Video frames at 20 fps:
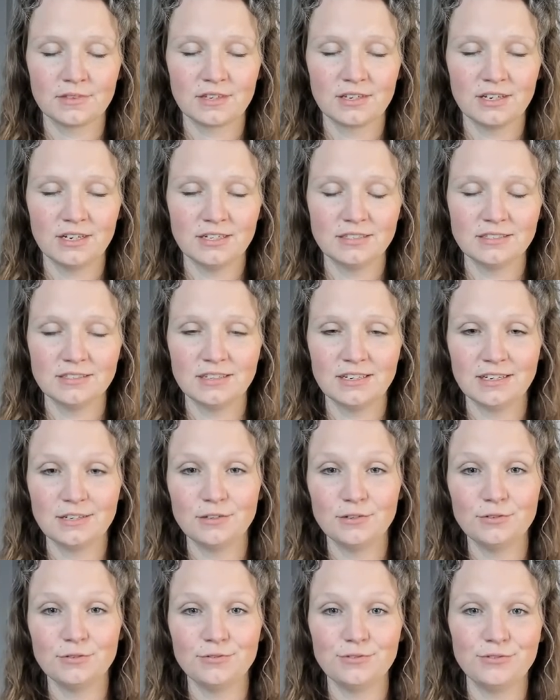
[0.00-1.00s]
It's like
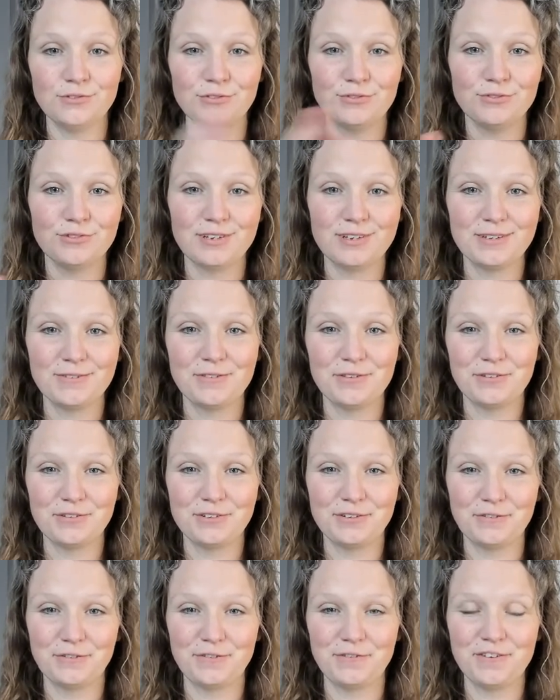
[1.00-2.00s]
you
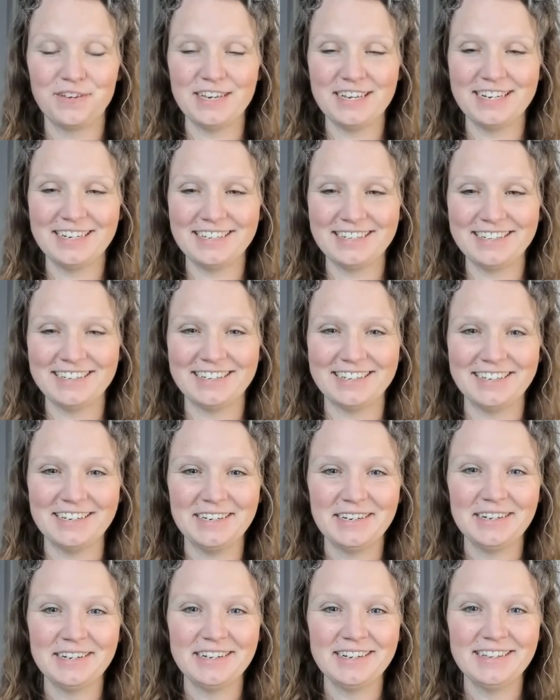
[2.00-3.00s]
defeated
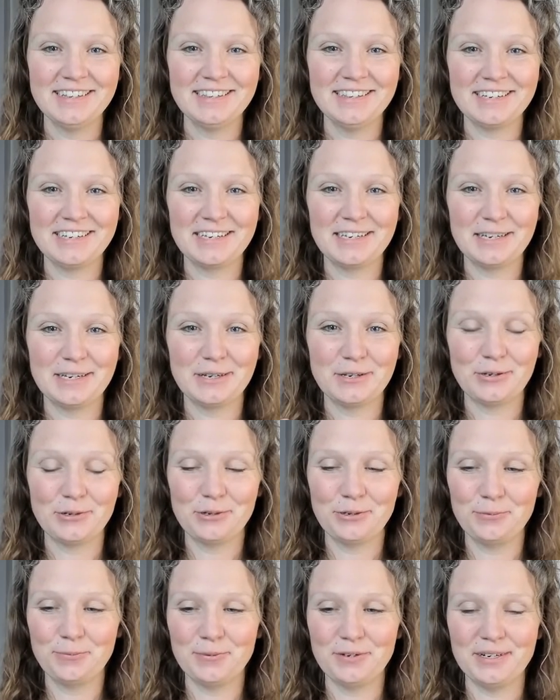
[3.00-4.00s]
the King
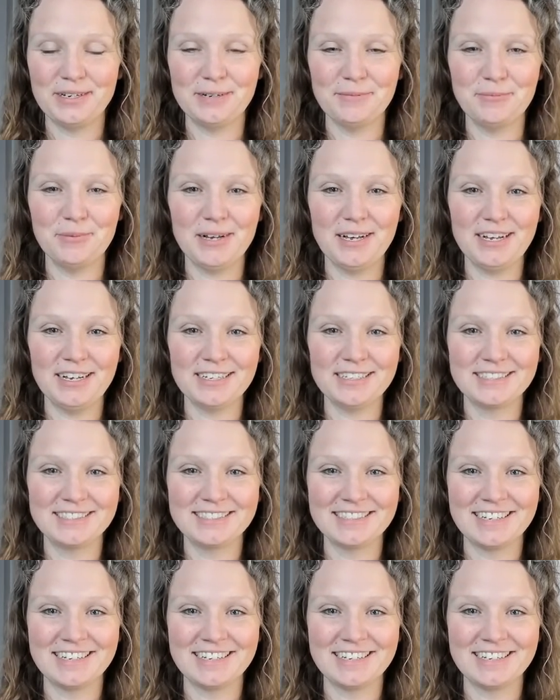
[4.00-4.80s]
Koopa boss,